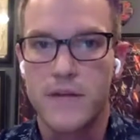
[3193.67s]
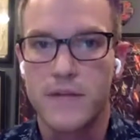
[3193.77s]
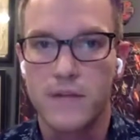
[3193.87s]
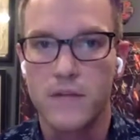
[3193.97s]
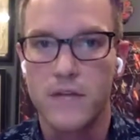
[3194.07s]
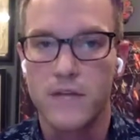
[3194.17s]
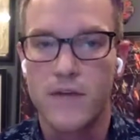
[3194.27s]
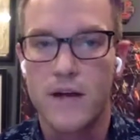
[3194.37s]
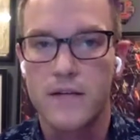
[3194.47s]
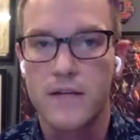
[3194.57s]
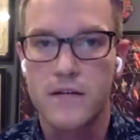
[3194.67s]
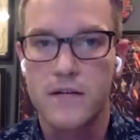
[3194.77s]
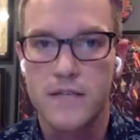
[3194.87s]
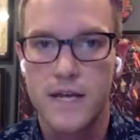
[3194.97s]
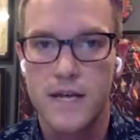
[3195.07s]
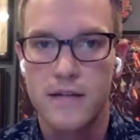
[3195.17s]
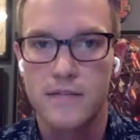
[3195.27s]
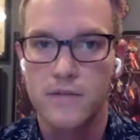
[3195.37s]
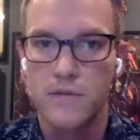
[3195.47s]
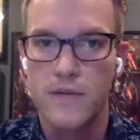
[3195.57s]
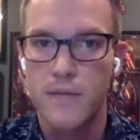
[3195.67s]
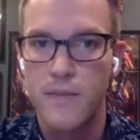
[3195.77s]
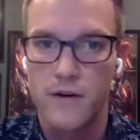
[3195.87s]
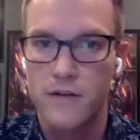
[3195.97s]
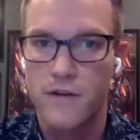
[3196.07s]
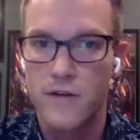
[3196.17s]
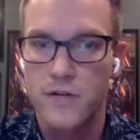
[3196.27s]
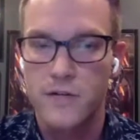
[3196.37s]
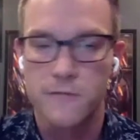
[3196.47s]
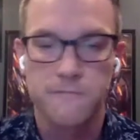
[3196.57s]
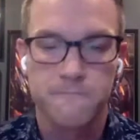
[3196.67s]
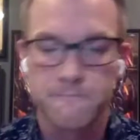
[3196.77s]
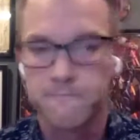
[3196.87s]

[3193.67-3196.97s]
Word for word: team to make them look like rock stars and to get better conversion.